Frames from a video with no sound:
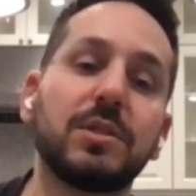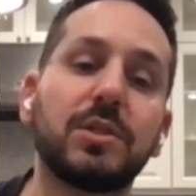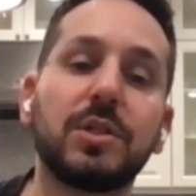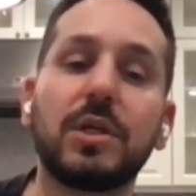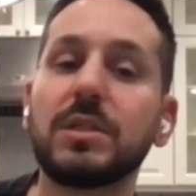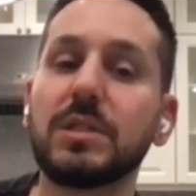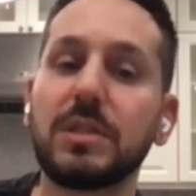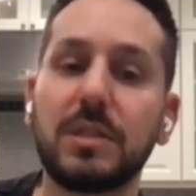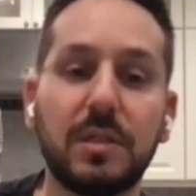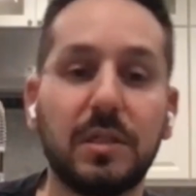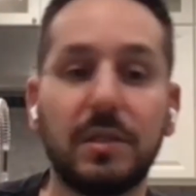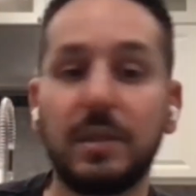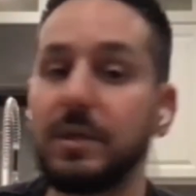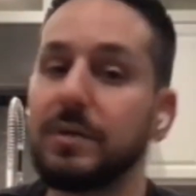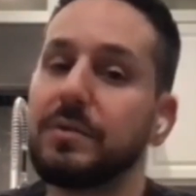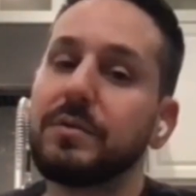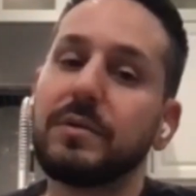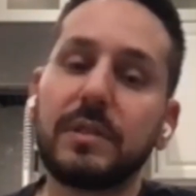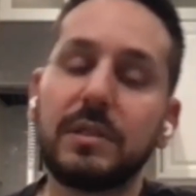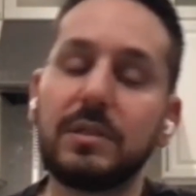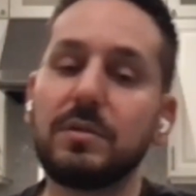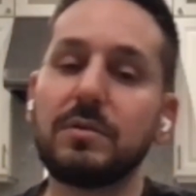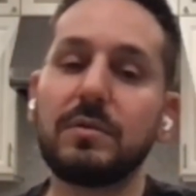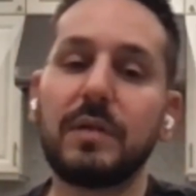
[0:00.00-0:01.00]
just to
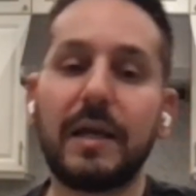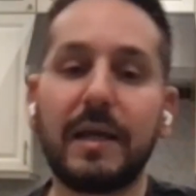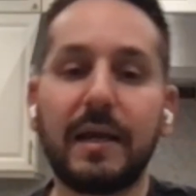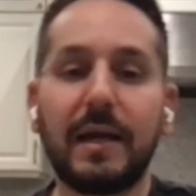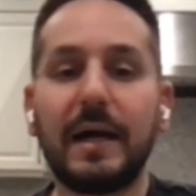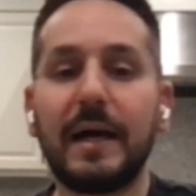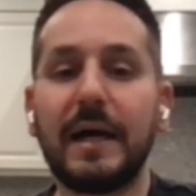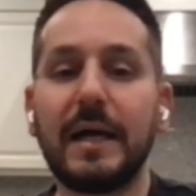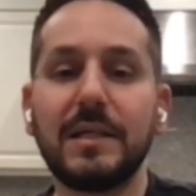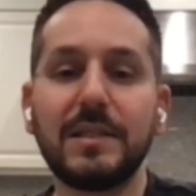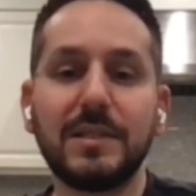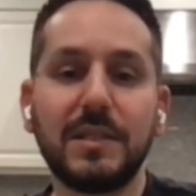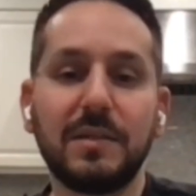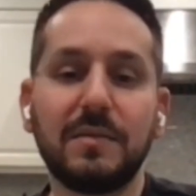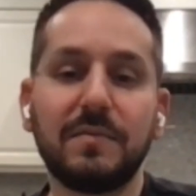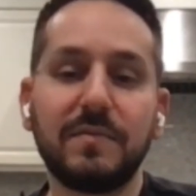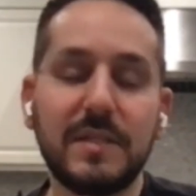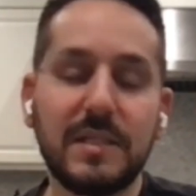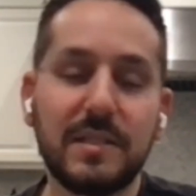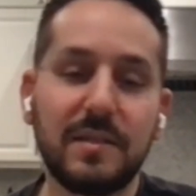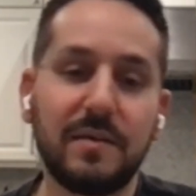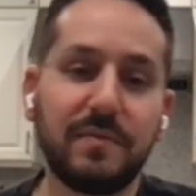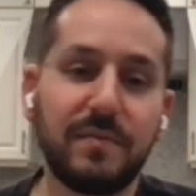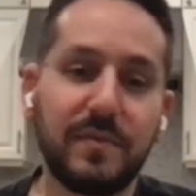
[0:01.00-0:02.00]
literally do like a hygiene
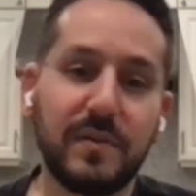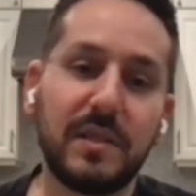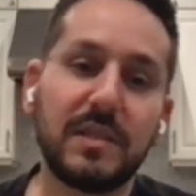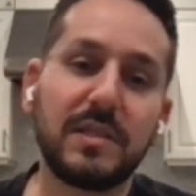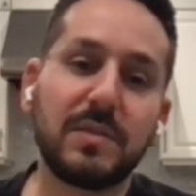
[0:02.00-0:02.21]
visit for